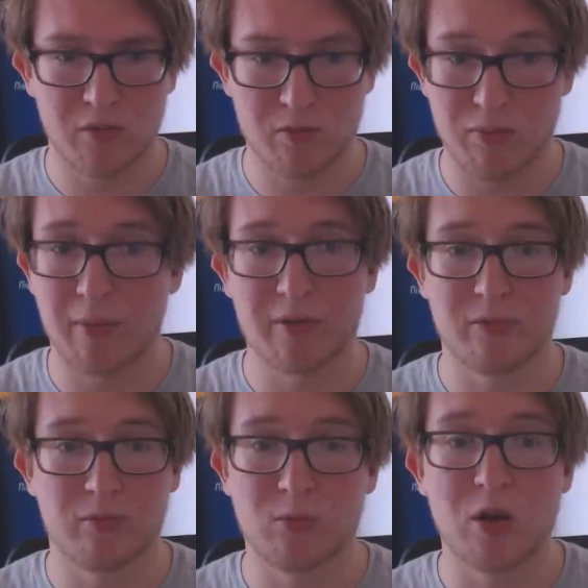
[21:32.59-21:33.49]
You probably
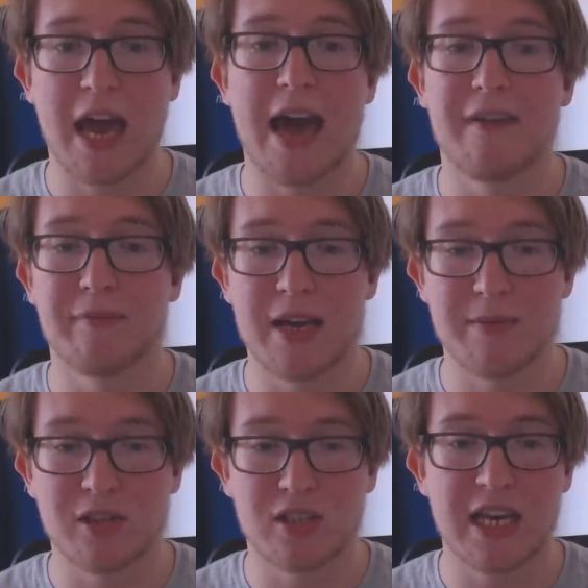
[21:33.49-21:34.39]
would have
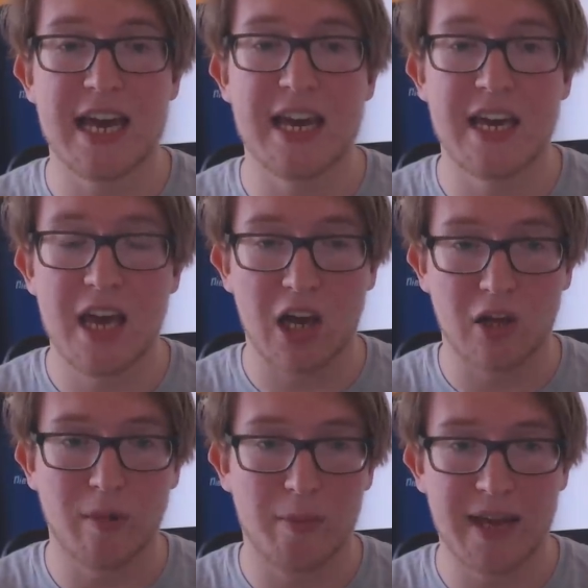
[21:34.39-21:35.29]
maybe today a
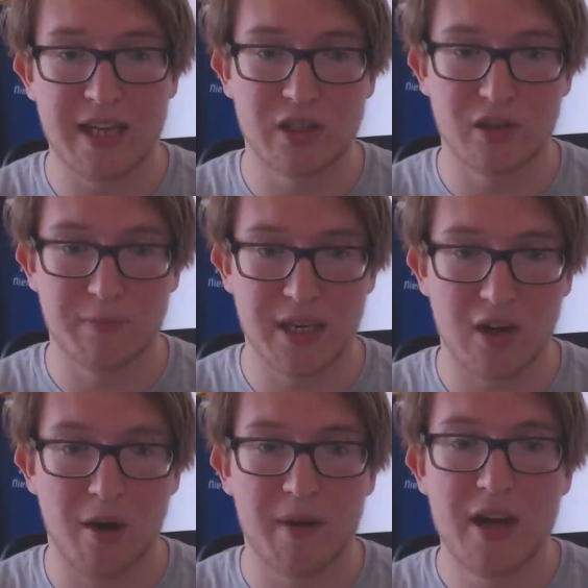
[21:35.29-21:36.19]
couple of players you could pick
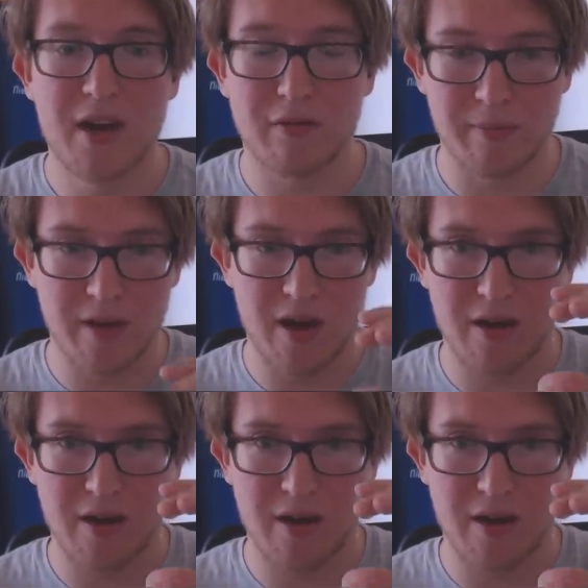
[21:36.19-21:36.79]
up from